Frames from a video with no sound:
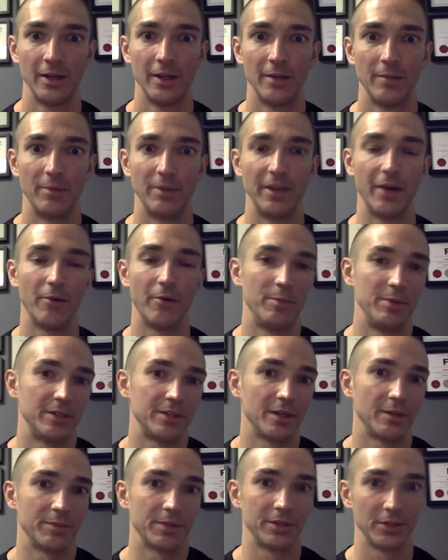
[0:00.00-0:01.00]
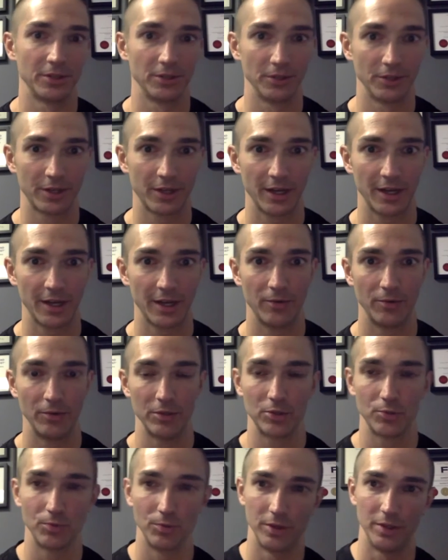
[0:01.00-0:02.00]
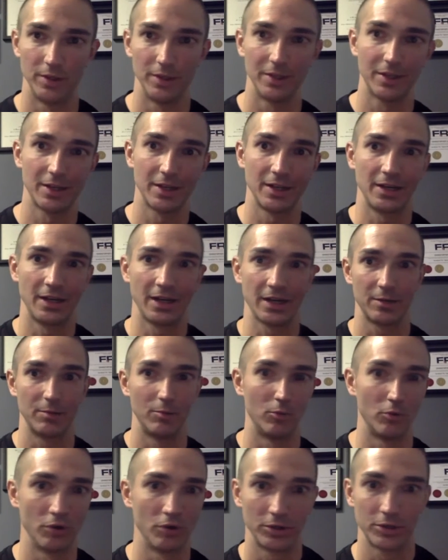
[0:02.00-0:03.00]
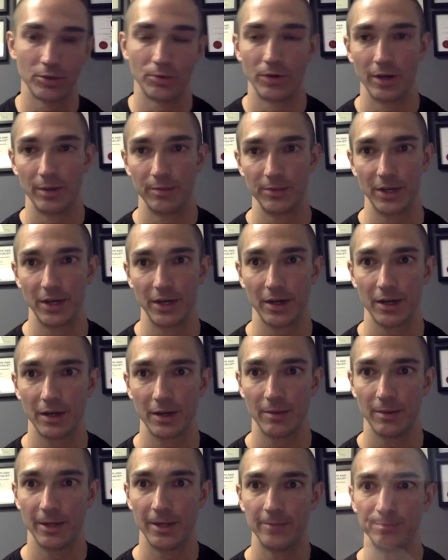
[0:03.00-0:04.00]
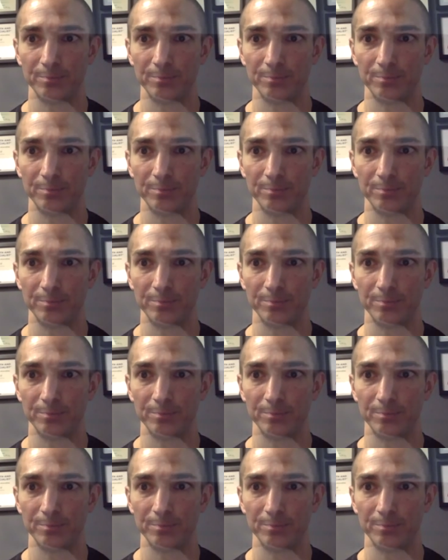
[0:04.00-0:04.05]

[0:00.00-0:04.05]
but that would be something to look at, which would connect more to what I'm talking about.